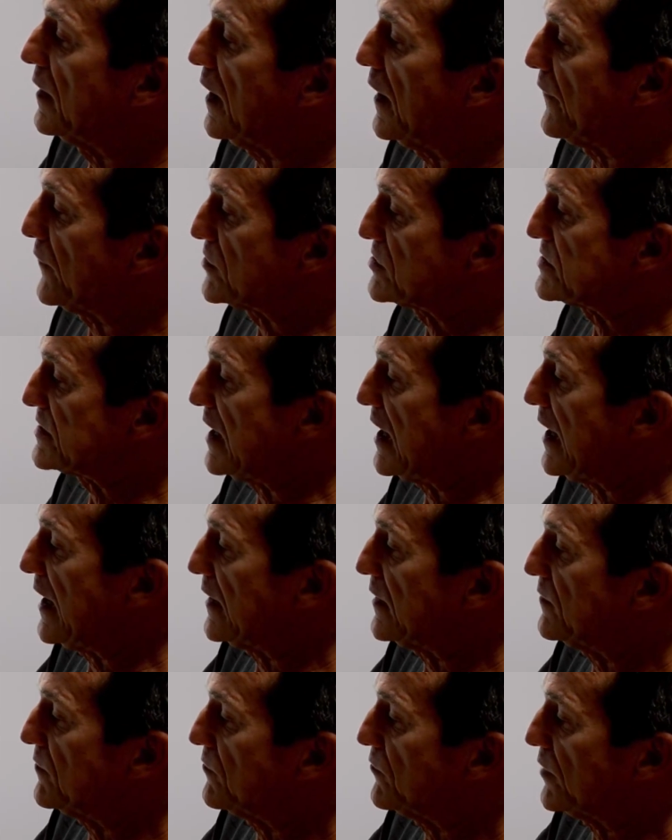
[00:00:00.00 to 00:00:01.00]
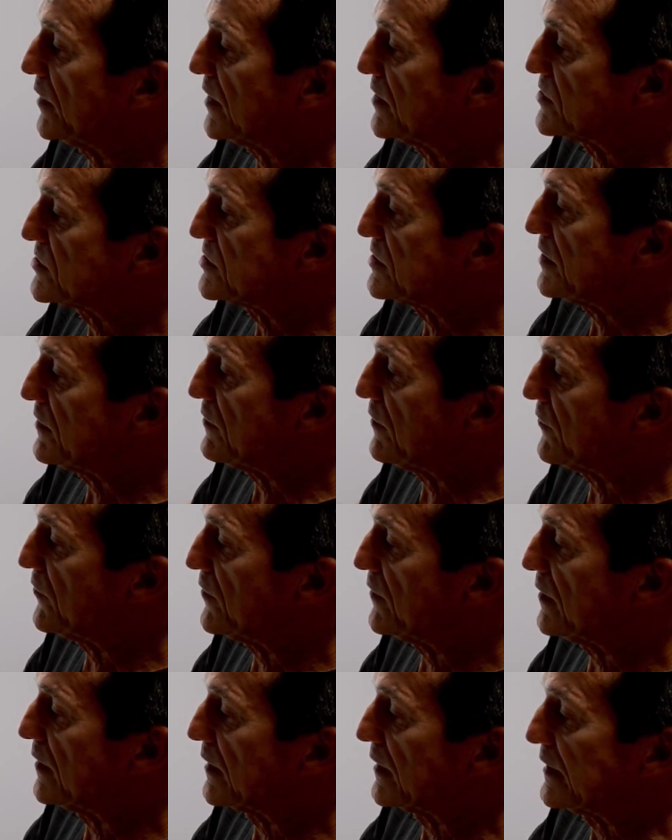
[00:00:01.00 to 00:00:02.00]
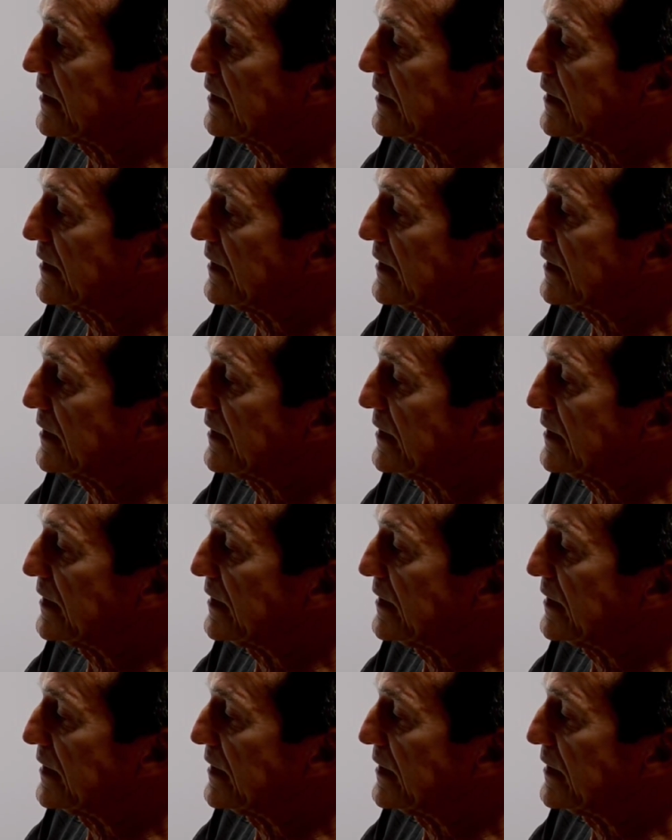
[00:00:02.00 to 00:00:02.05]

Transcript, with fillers: on the side, we can see that the